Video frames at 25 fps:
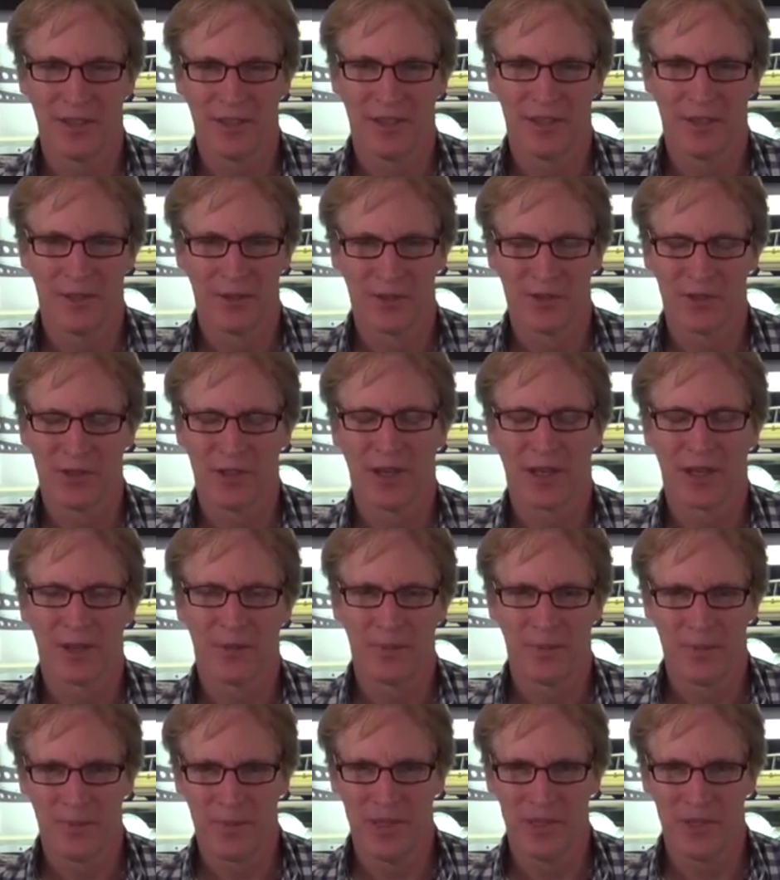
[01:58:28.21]
Uh, there's a lot
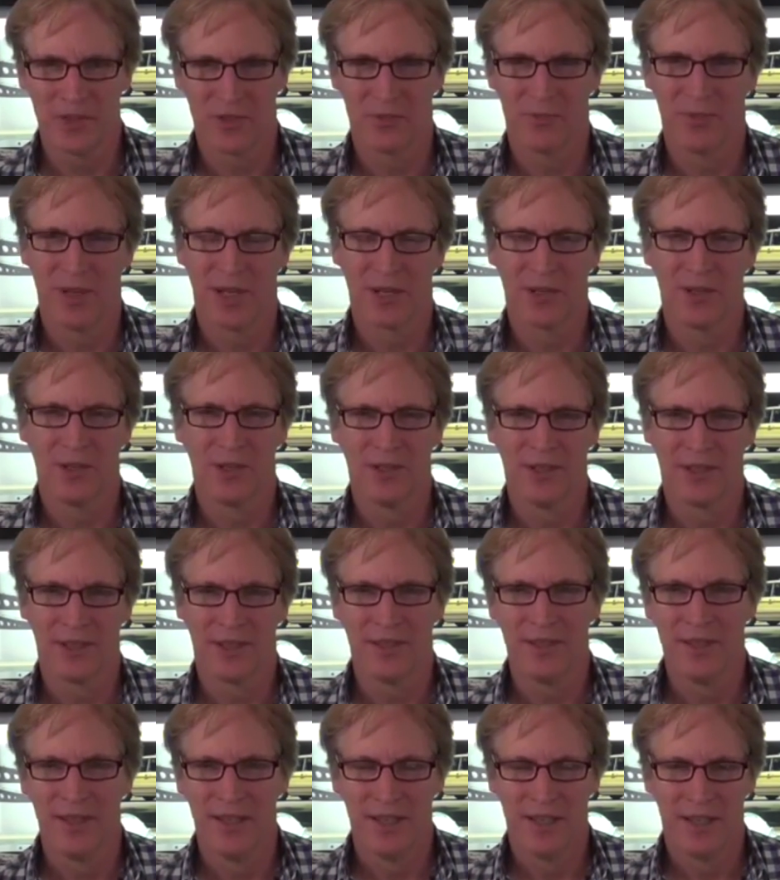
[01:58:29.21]
of pieces of metal
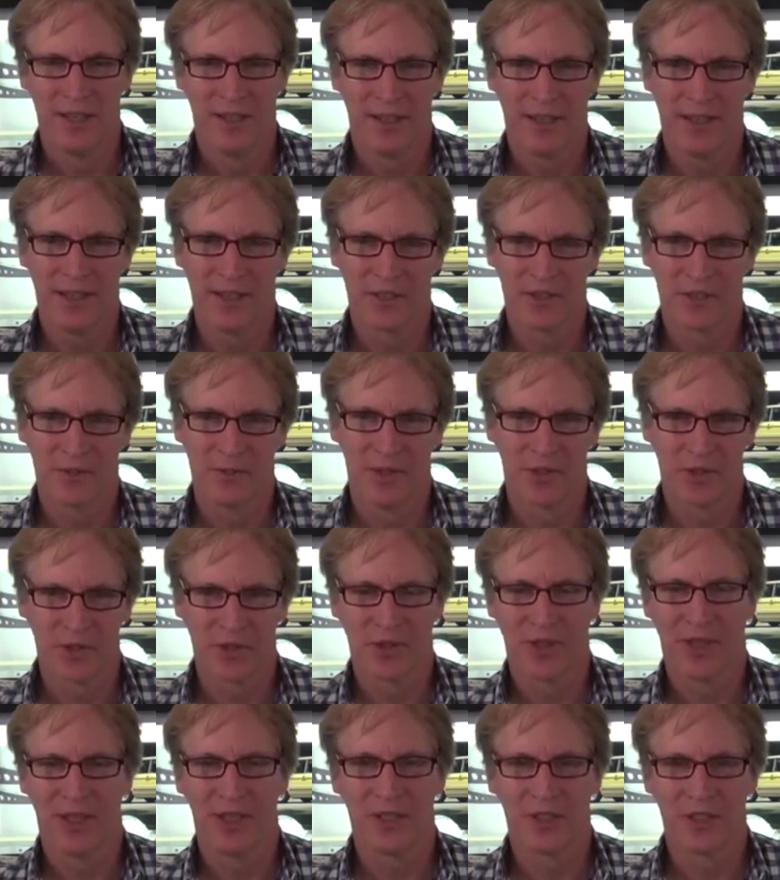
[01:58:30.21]
and and some
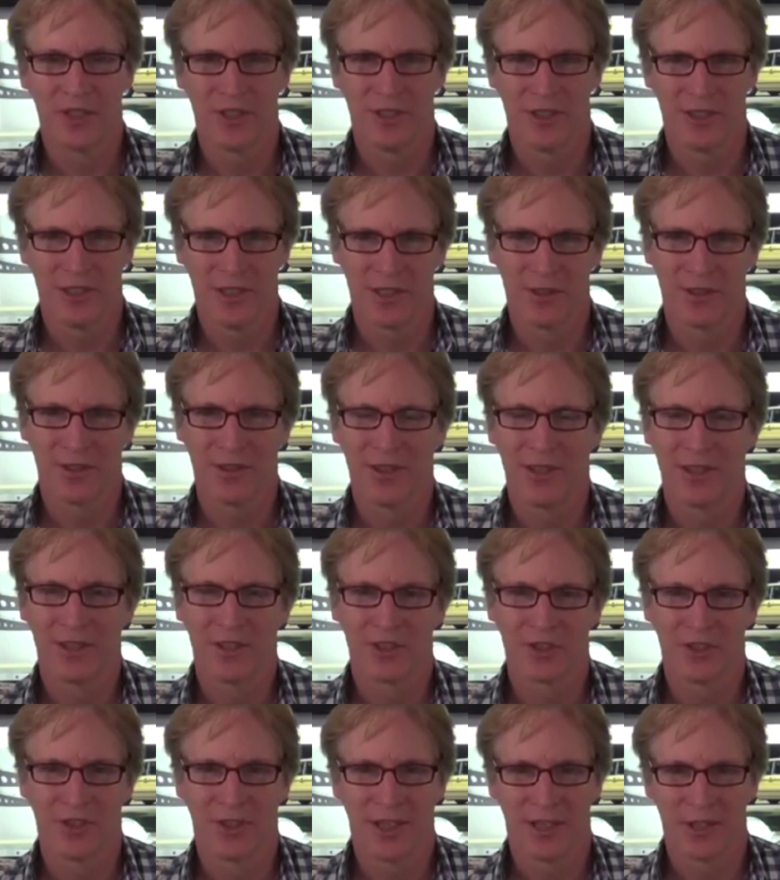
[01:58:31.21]
insulation and other
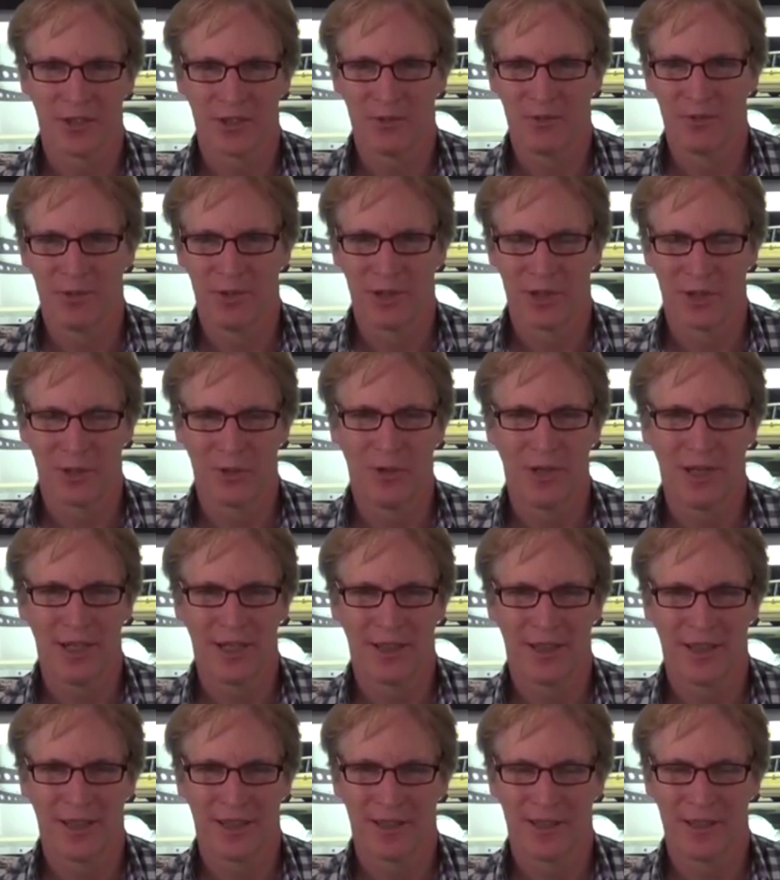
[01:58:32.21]
things, so that should really
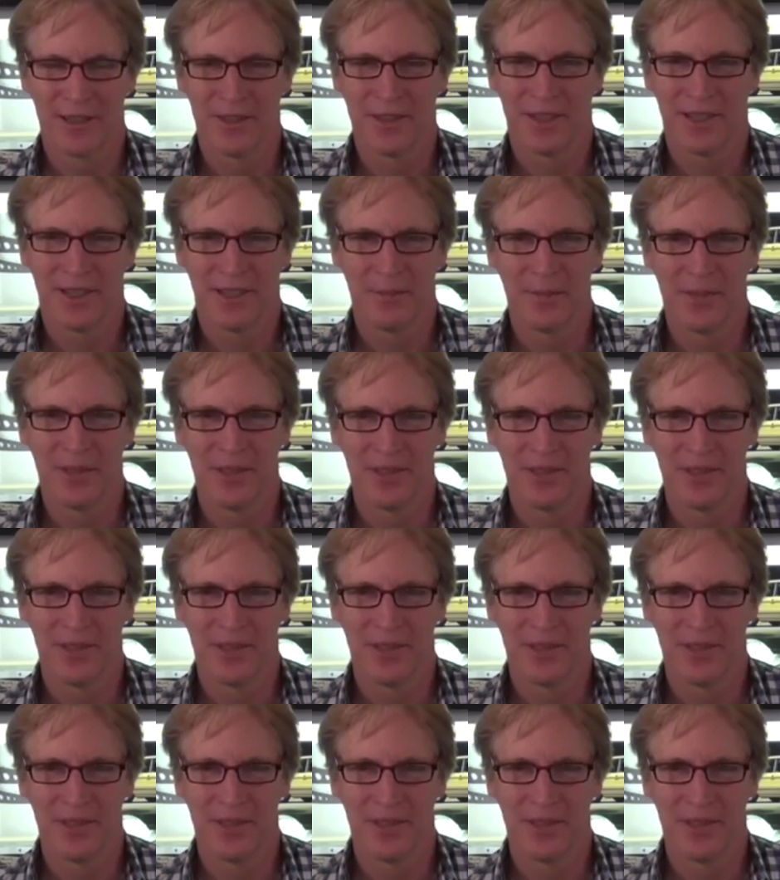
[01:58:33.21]
quiet that all down.